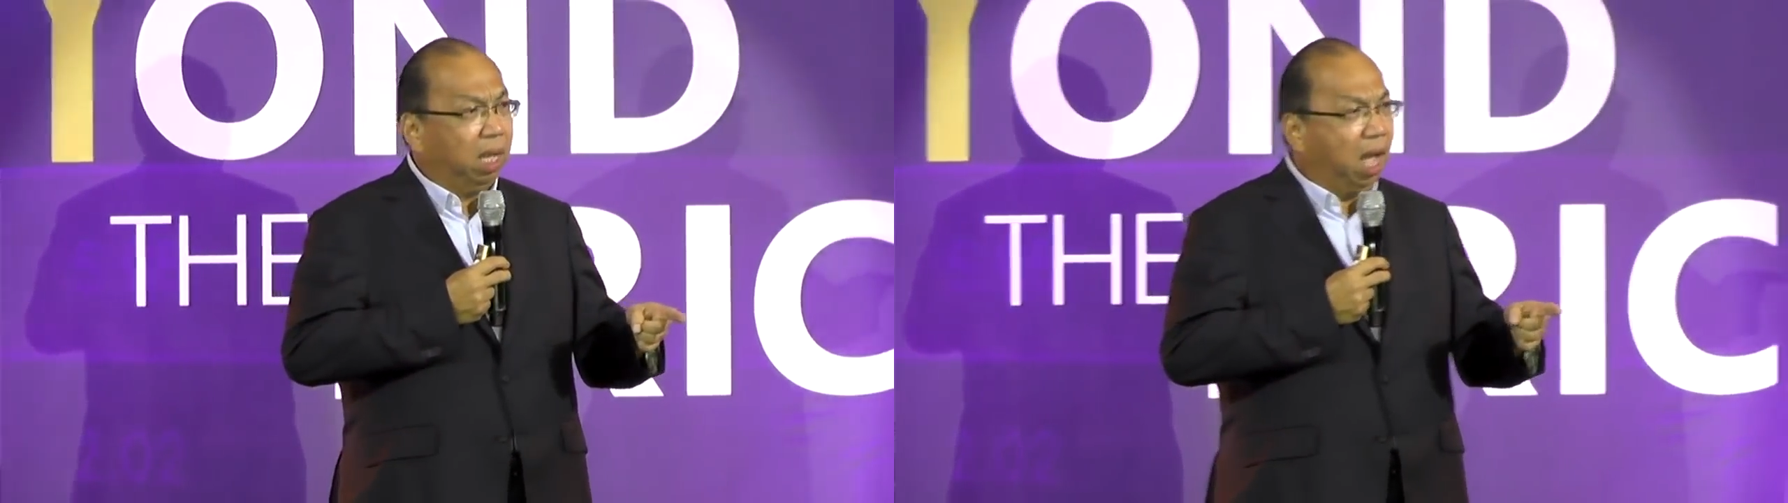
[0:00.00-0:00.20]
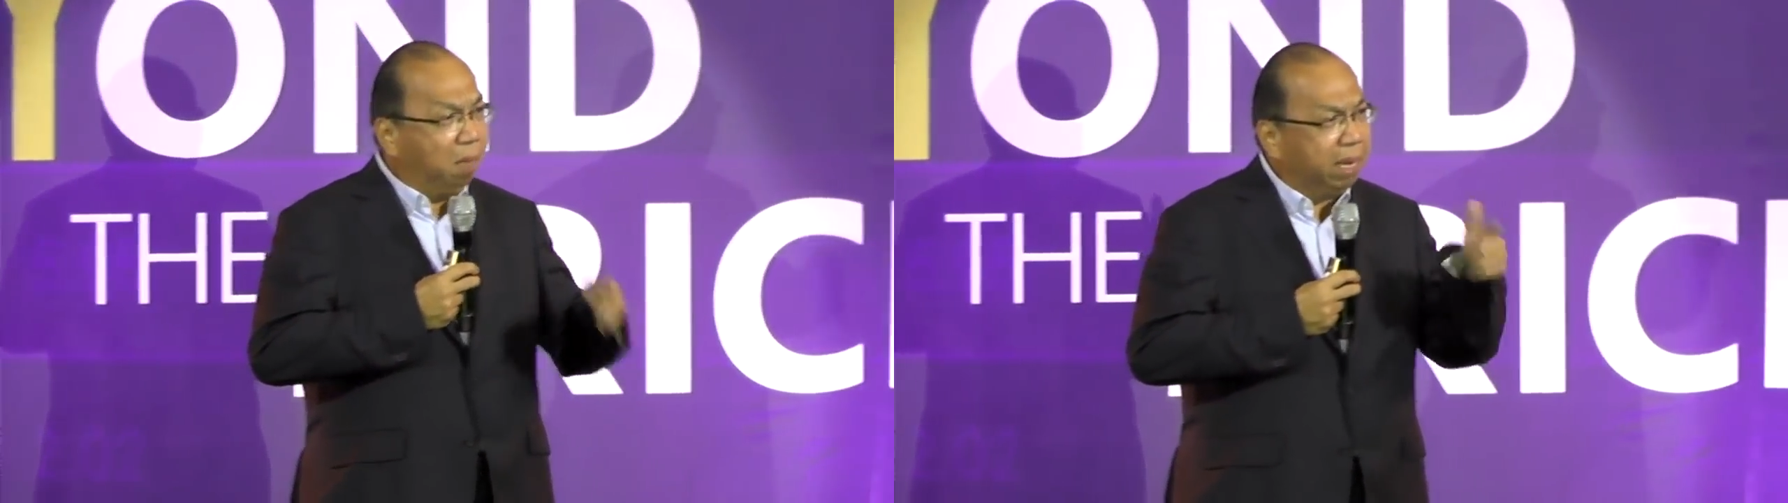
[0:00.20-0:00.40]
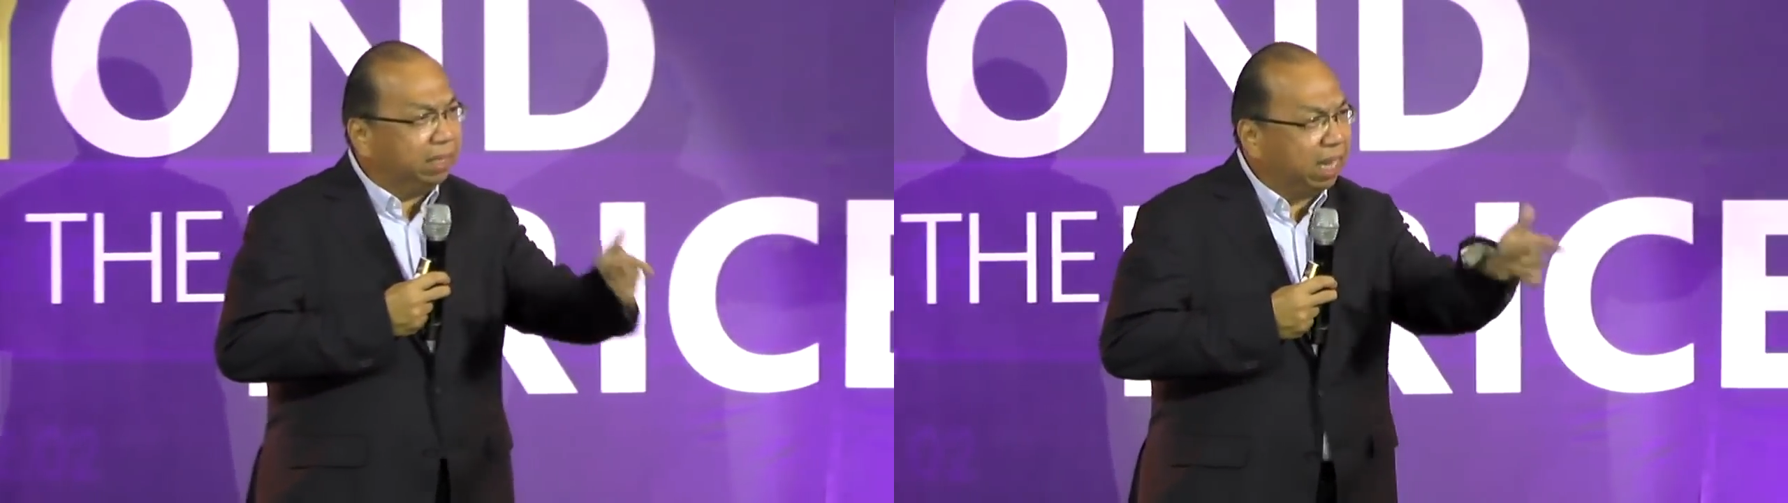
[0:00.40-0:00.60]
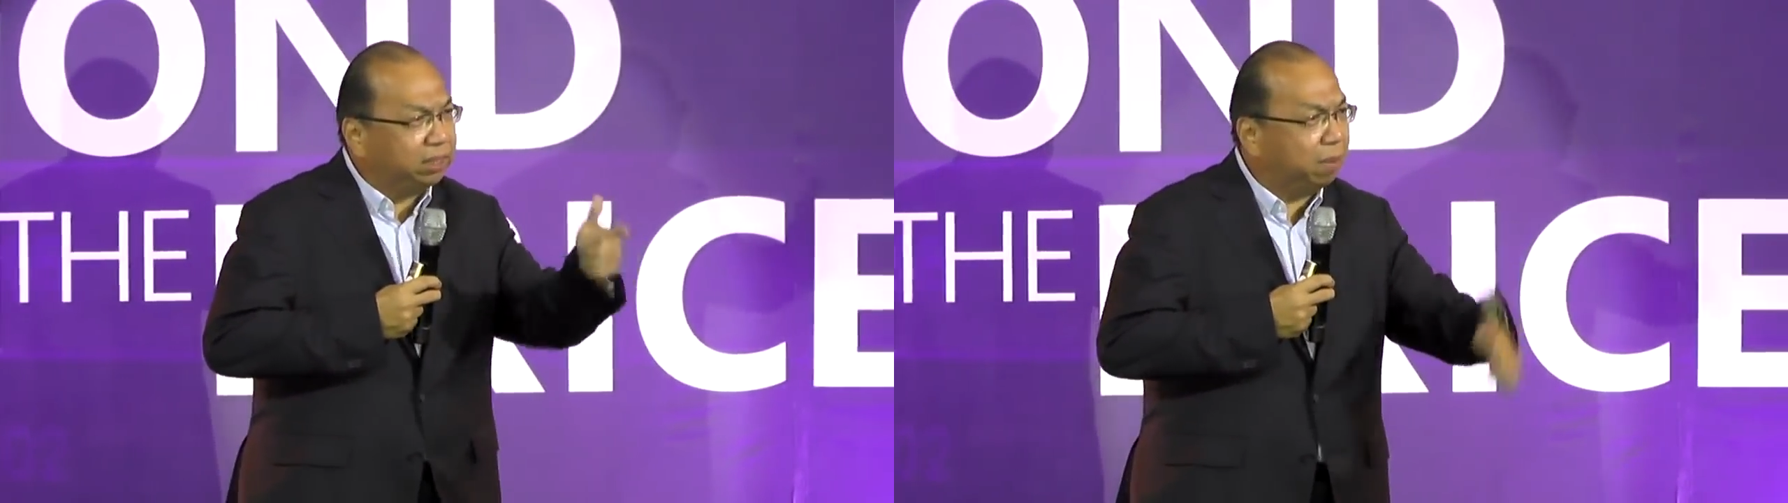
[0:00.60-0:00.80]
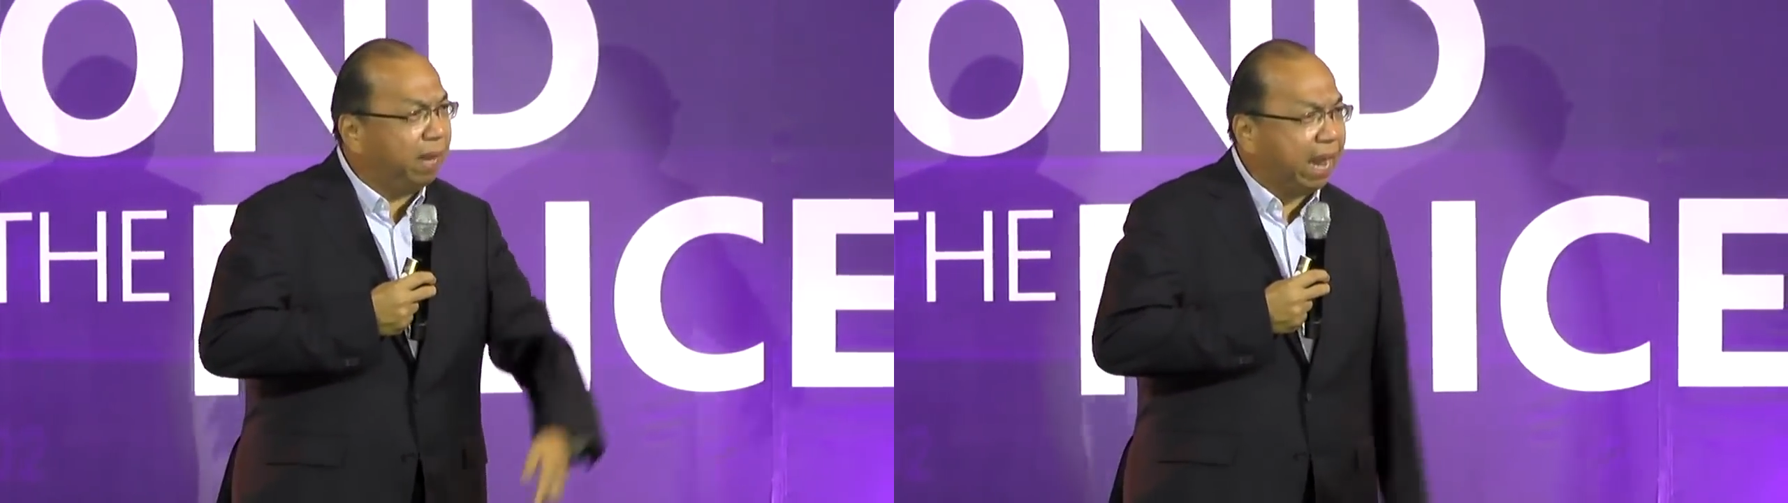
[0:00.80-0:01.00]
how many
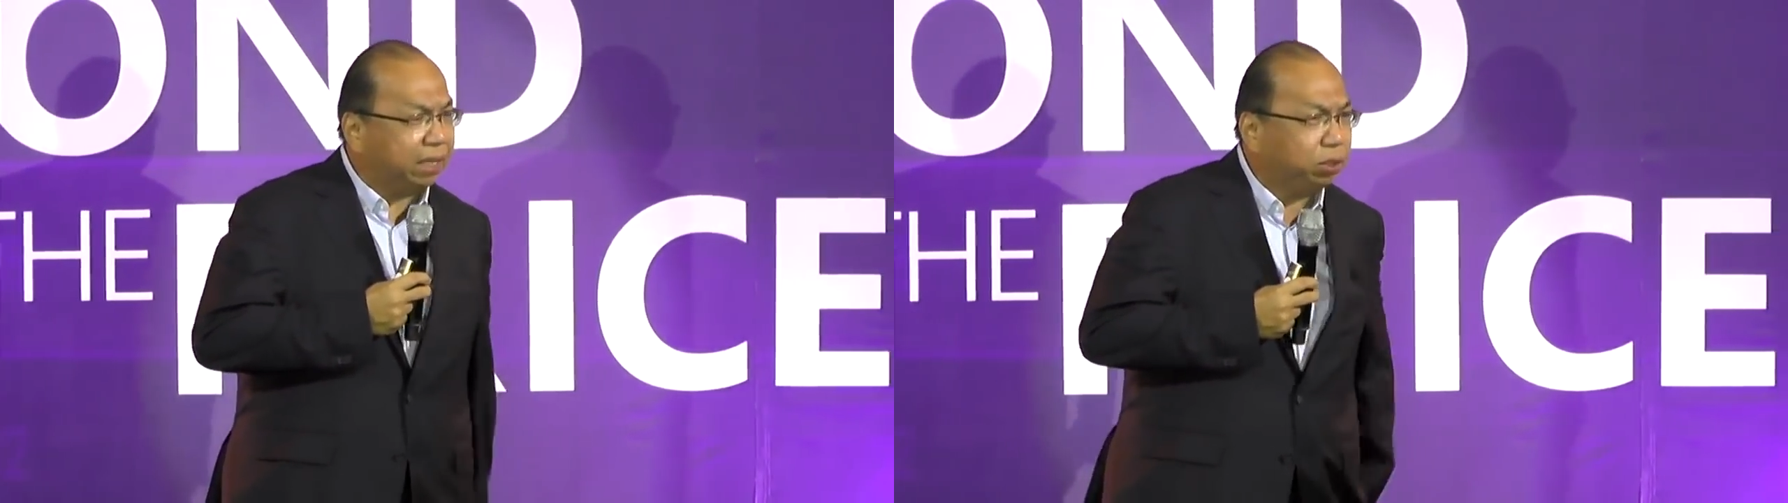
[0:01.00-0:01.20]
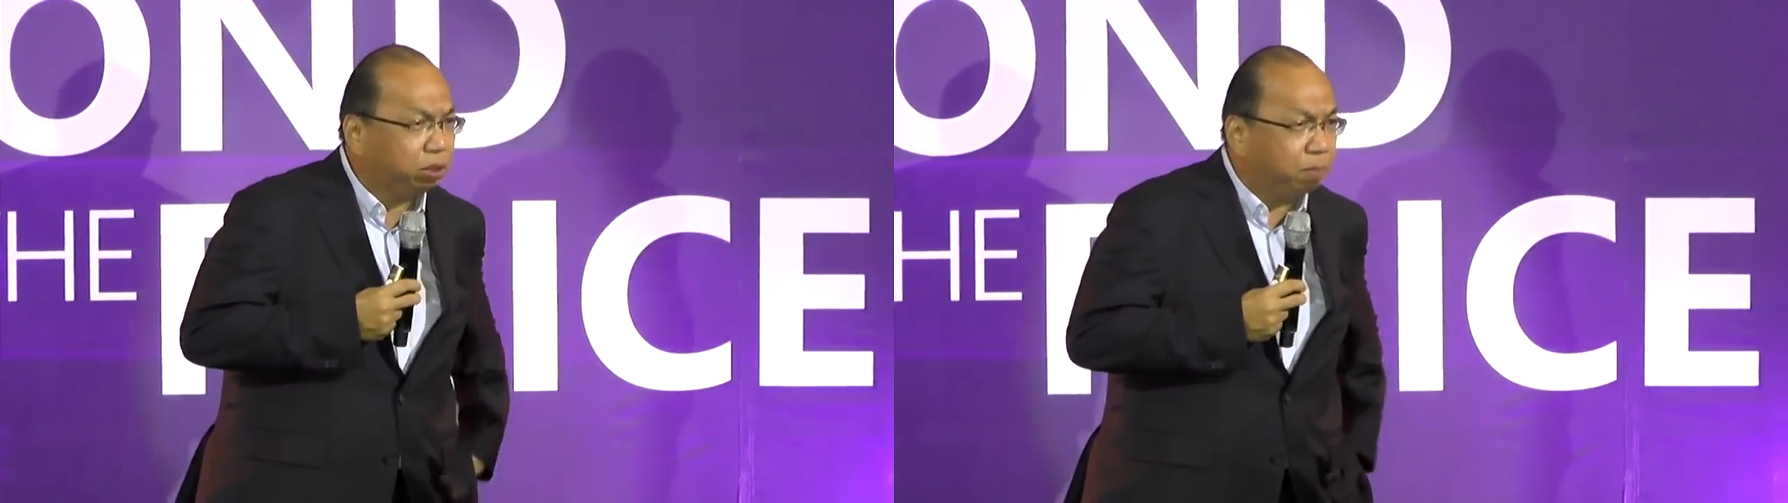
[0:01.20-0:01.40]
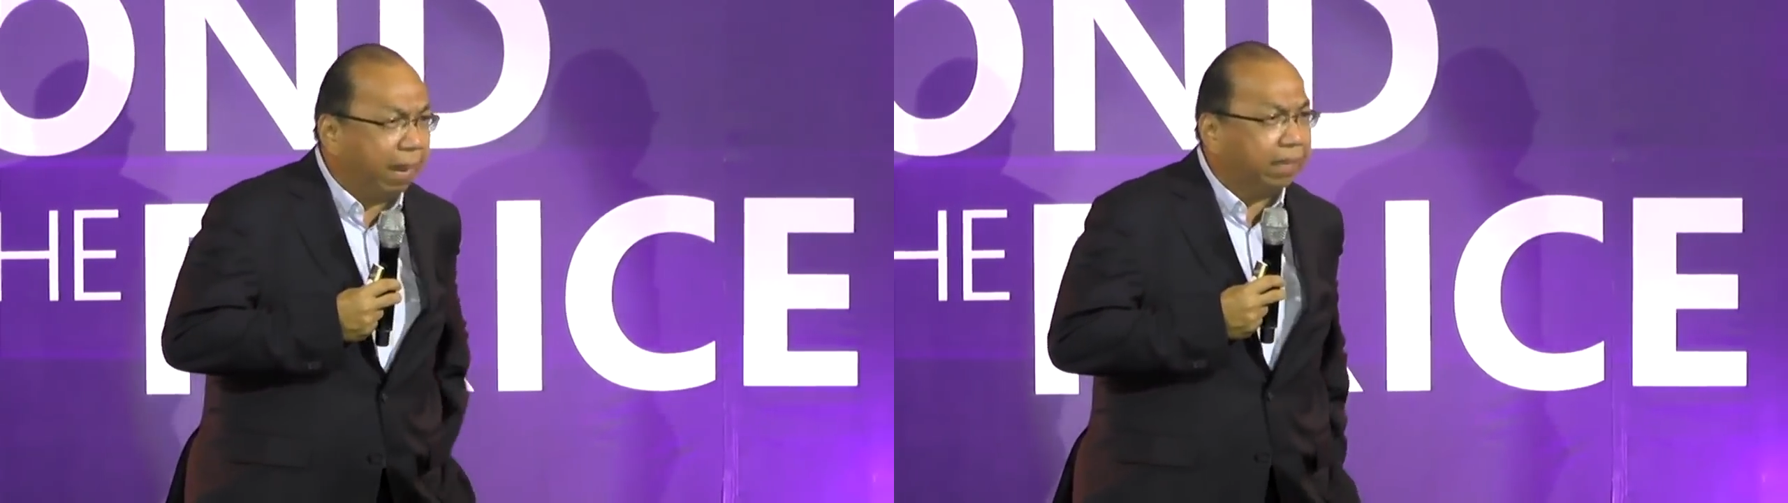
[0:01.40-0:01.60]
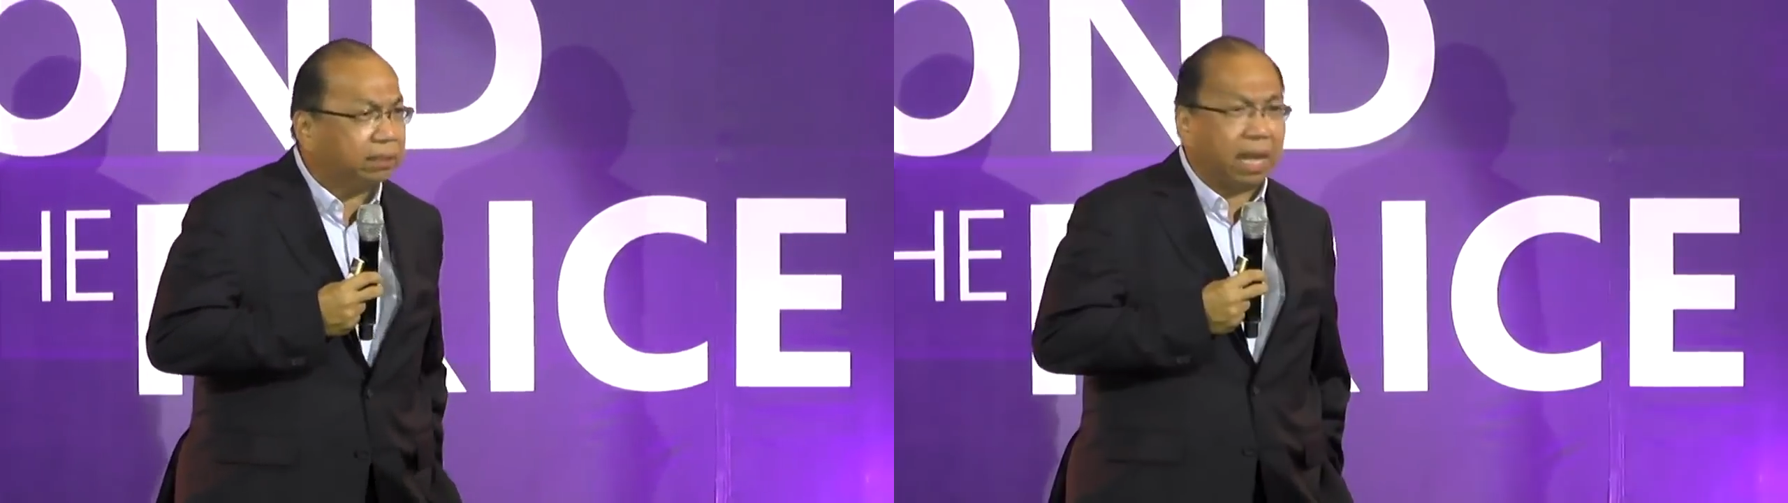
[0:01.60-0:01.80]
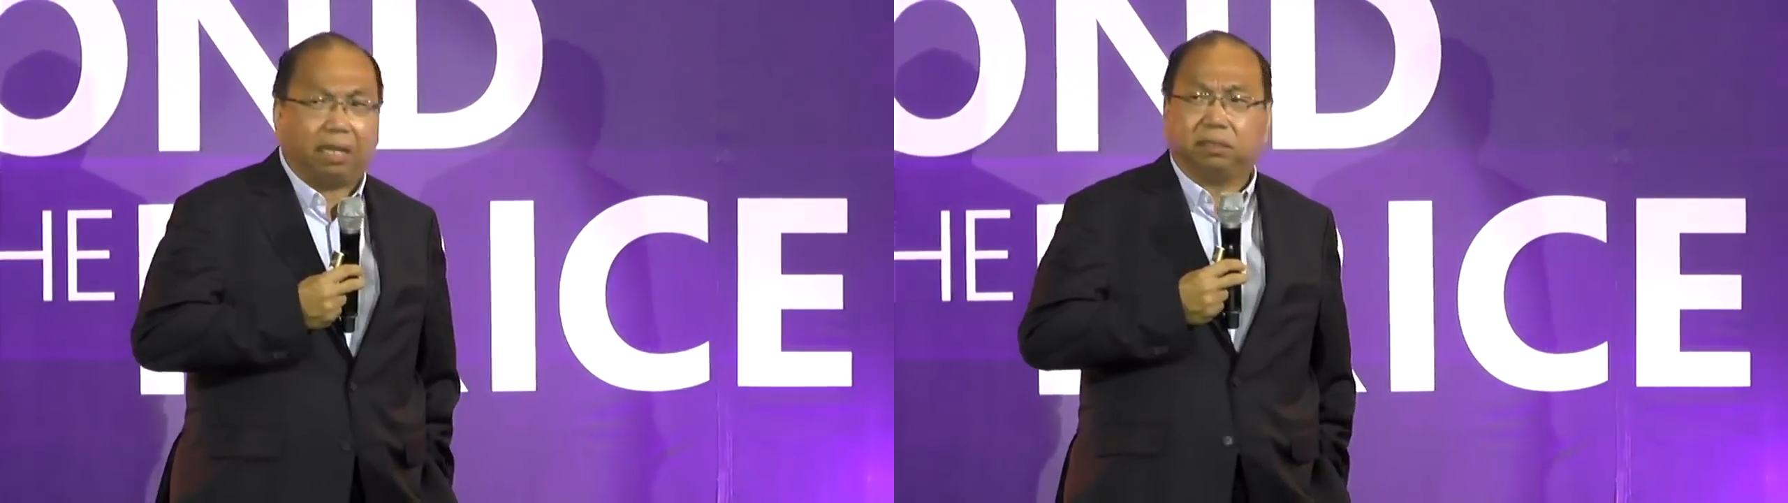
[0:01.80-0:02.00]
times have I asked you to buy
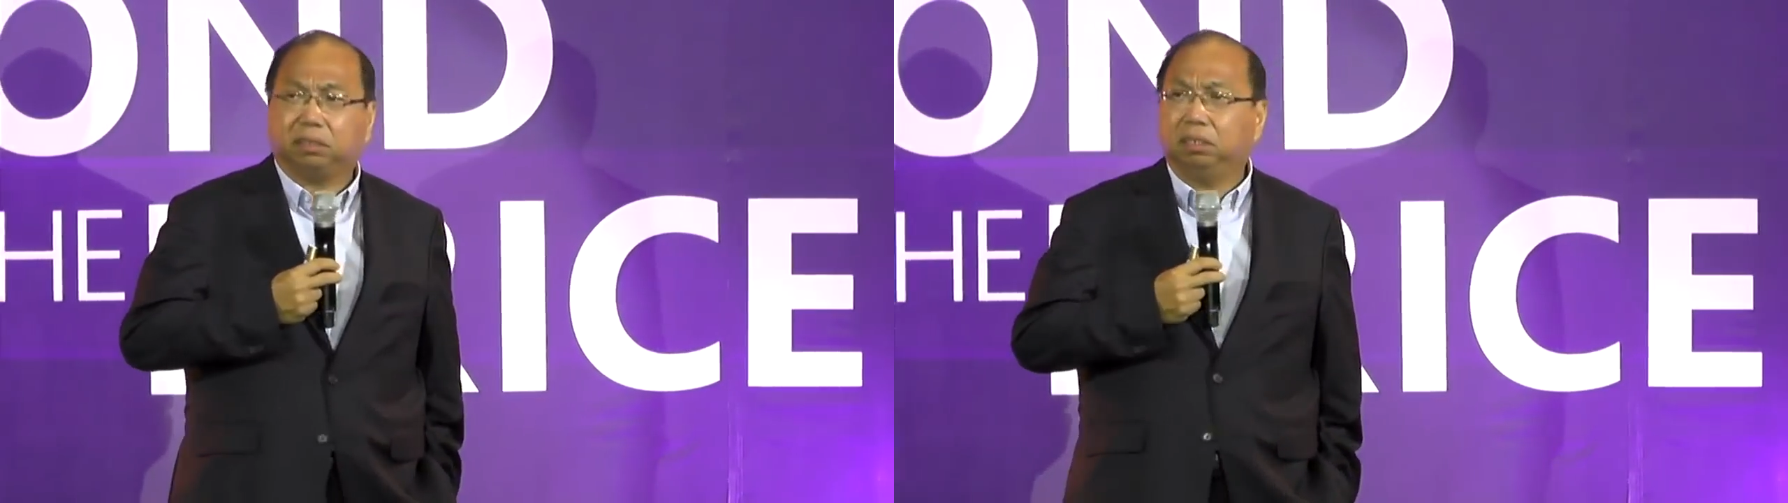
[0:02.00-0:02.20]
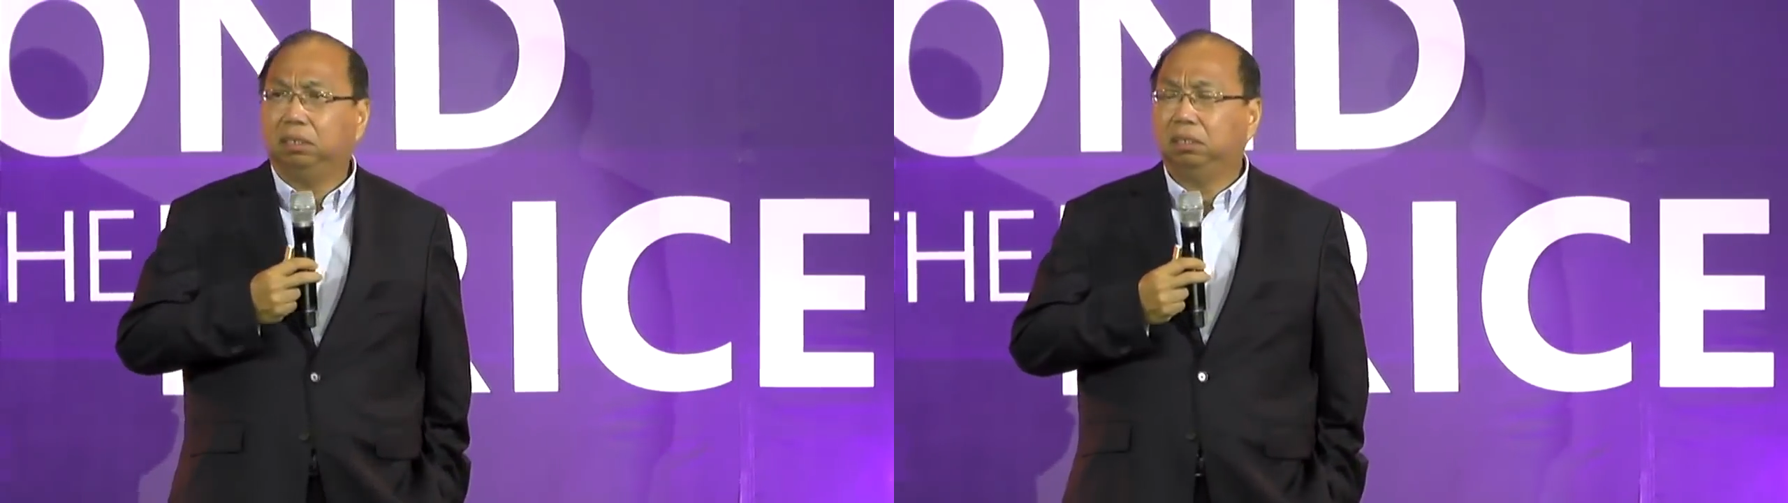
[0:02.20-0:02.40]
stocks?